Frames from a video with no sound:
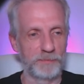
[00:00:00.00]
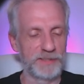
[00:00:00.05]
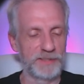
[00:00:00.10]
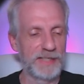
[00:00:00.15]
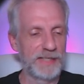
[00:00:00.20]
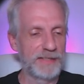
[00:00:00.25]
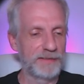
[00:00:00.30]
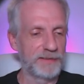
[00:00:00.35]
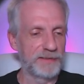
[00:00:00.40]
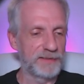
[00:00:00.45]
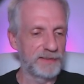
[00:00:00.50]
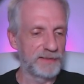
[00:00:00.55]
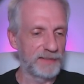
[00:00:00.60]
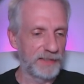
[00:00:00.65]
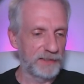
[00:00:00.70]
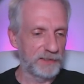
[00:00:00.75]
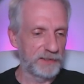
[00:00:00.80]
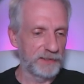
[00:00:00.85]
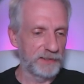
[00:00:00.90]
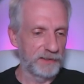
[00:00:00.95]
But this is
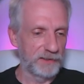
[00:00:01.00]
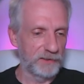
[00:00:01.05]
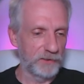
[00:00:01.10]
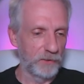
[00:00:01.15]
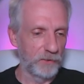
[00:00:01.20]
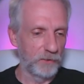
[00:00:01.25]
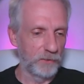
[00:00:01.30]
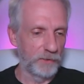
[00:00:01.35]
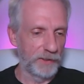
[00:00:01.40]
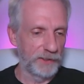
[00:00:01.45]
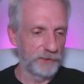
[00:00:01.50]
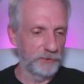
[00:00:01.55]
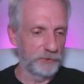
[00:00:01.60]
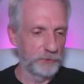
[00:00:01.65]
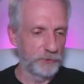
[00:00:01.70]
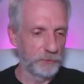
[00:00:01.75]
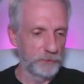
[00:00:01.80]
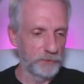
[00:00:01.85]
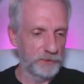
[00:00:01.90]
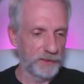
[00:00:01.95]
actually going to go and
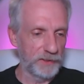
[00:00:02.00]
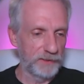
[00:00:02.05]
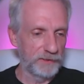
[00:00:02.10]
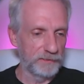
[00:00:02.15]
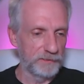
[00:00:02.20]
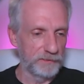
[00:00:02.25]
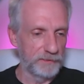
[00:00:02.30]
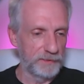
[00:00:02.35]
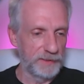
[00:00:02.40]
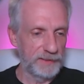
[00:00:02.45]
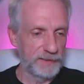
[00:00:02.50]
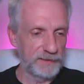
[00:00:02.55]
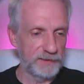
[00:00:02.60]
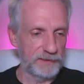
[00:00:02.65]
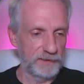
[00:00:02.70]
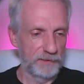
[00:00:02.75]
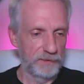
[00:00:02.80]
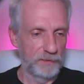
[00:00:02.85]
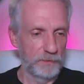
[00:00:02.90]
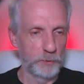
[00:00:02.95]
use
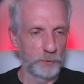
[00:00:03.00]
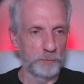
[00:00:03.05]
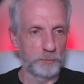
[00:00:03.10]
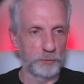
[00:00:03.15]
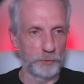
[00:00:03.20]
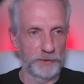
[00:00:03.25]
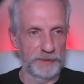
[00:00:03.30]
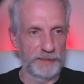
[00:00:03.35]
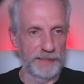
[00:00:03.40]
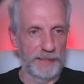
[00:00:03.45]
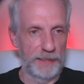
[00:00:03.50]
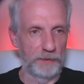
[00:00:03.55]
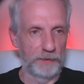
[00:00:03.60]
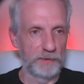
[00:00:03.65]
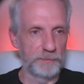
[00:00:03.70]
this blueprint now.